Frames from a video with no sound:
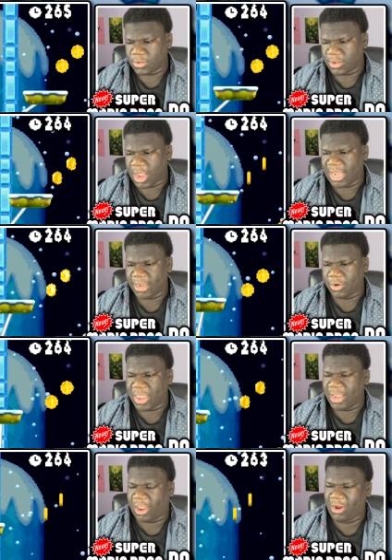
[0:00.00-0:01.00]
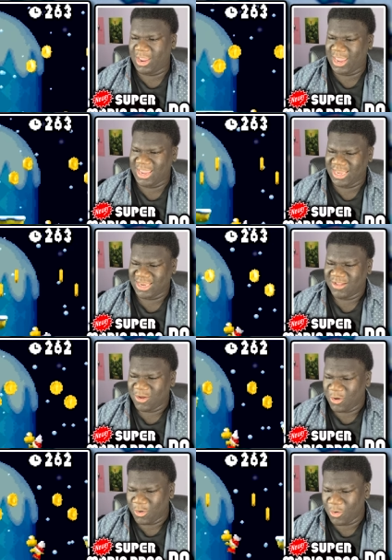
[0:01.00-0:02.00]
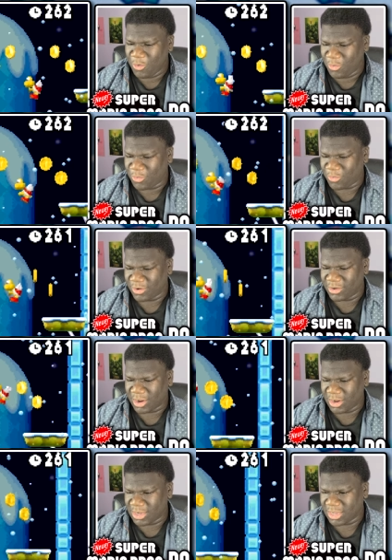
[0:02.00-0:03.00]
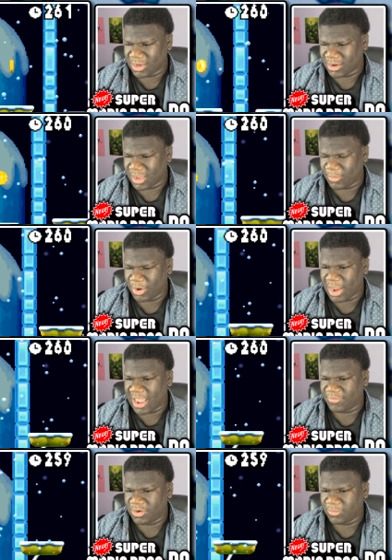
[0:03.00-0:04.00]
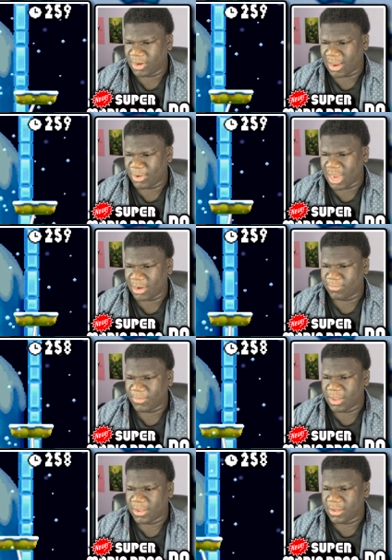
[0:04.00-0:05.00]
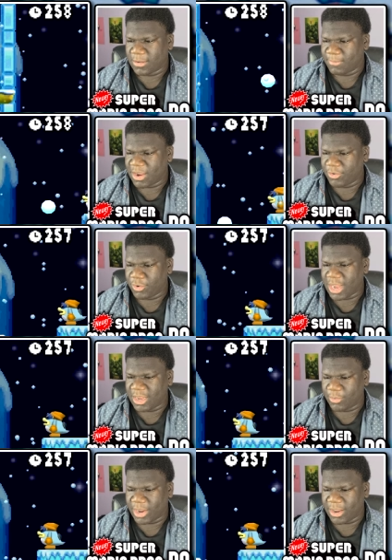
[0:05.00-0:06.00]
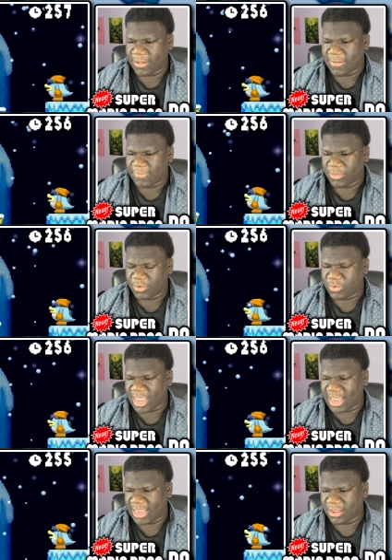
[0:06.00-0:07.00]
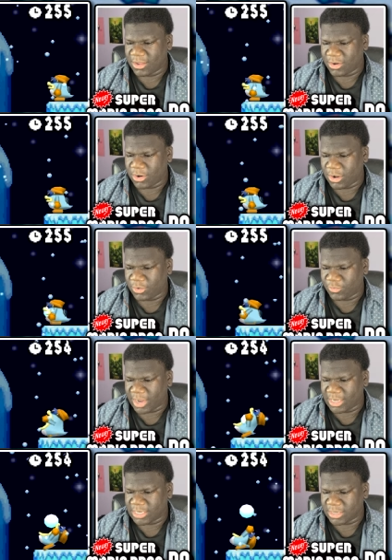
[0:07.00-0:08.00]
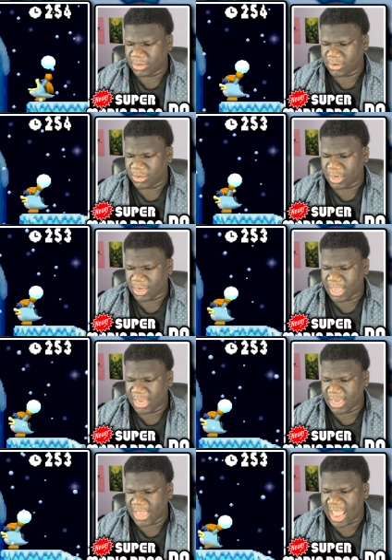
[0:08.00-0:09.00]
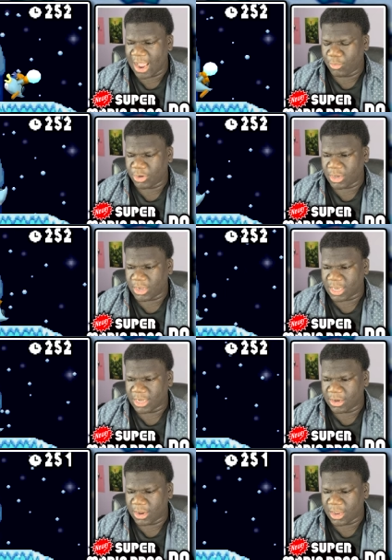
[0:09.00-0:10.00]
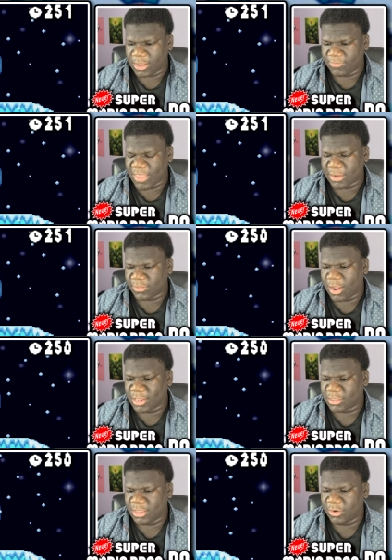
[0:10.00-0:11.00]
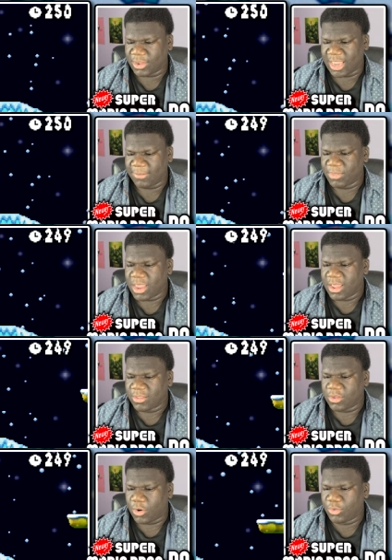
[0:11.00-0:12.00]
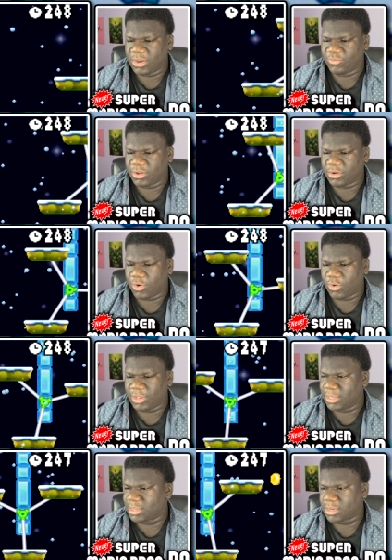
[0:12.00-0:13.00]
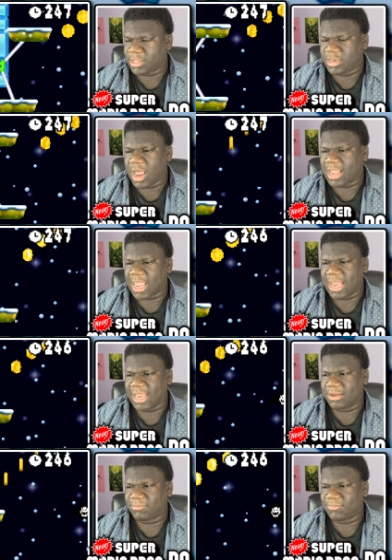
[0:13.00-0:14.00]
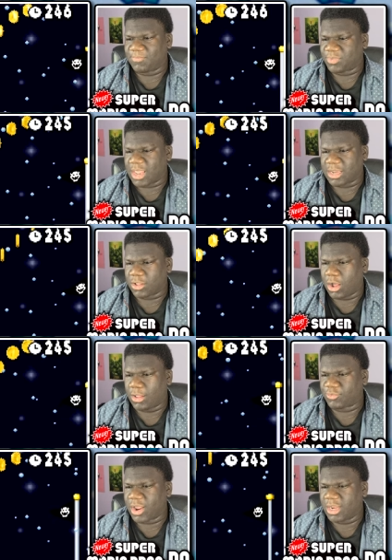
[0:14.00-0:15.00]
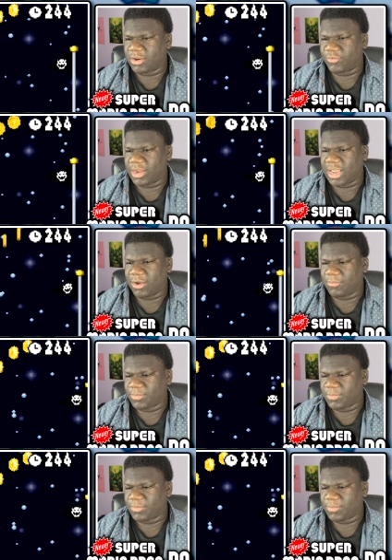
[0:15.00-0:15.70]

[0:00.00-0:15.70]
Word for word: Got it. Okay, good. Whew. Duck? Okay, we don't have to, but I'm kind of paranoid anyway. Okay. Alright. Ducking. Now we're ducking. That's honestly okay. The only real goal is to just not get hit. That's all I'm trying to do right now.